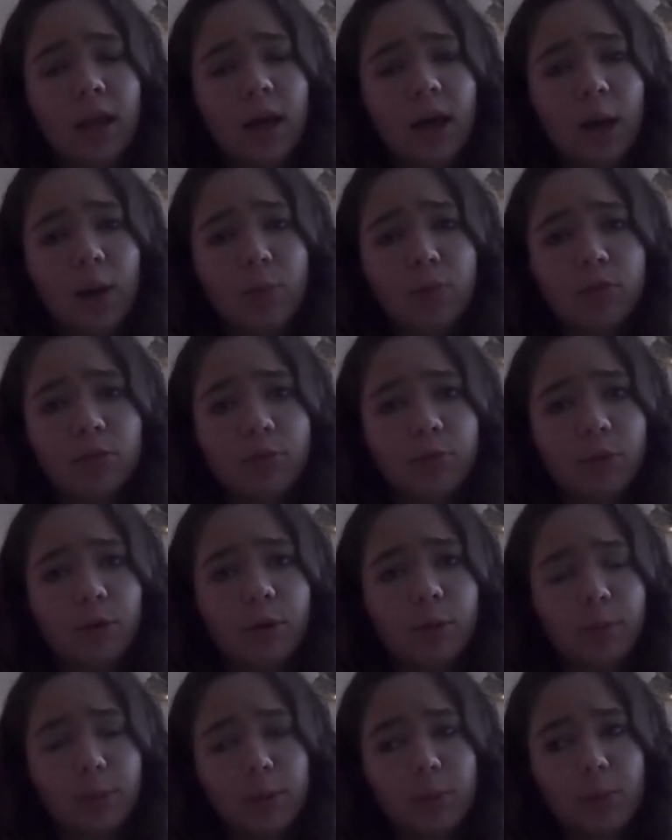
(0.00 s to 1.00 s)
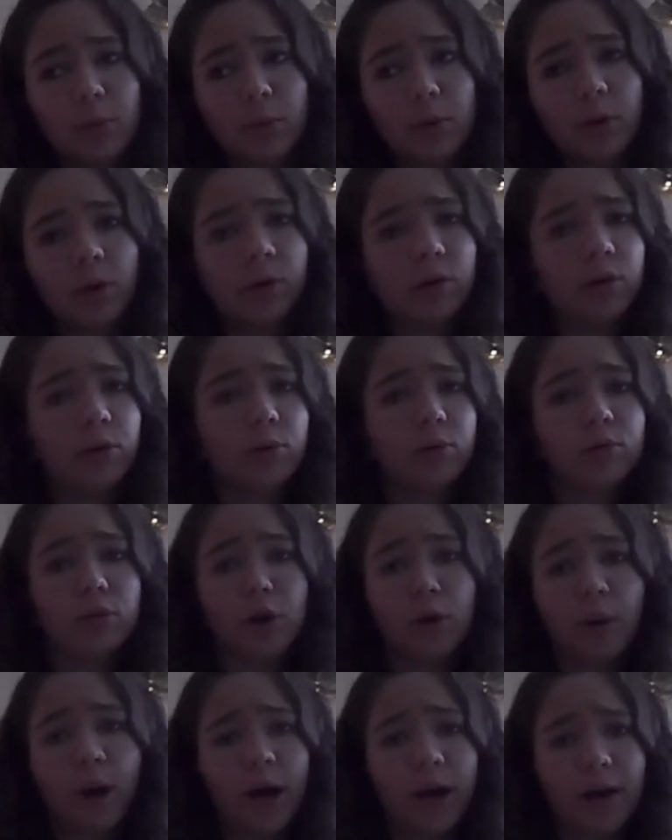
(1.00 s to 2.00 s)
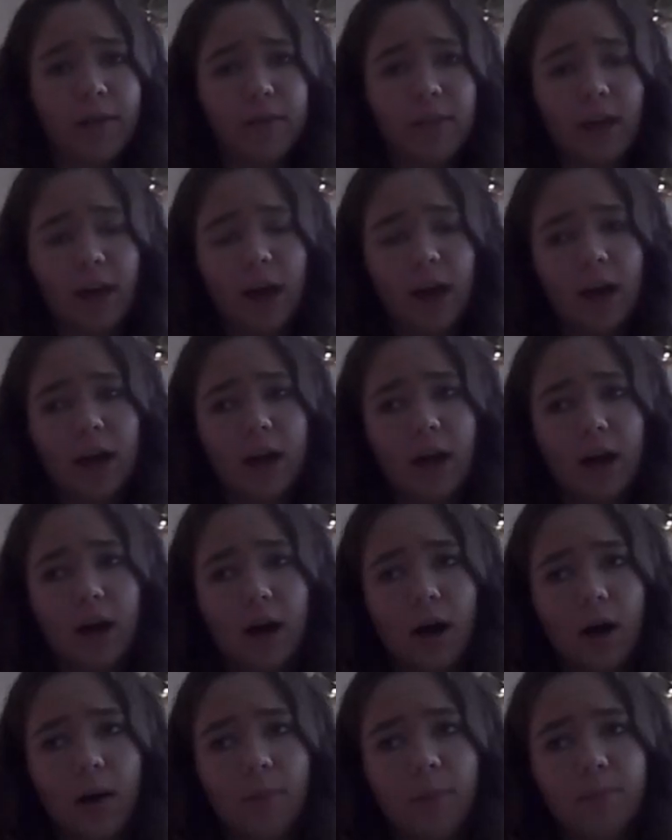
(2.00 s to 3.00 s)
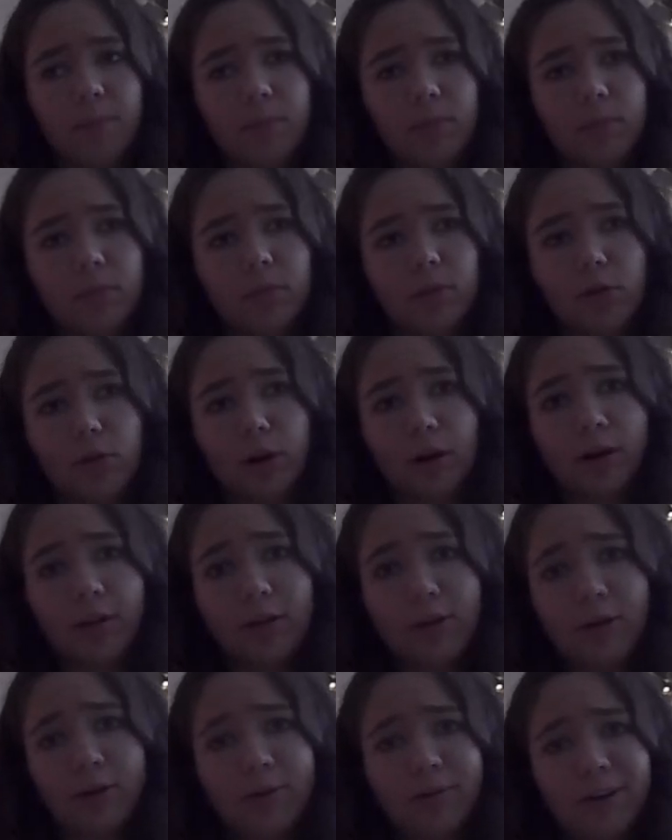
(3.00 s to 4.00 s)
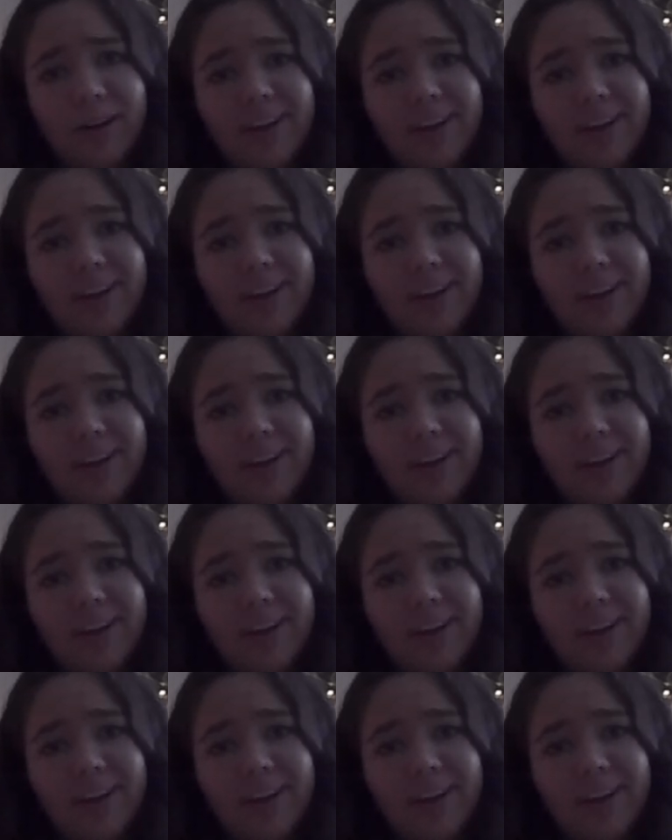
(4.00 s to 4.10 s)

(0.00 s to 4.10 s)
help support people who don't have that. Um, you're not alone.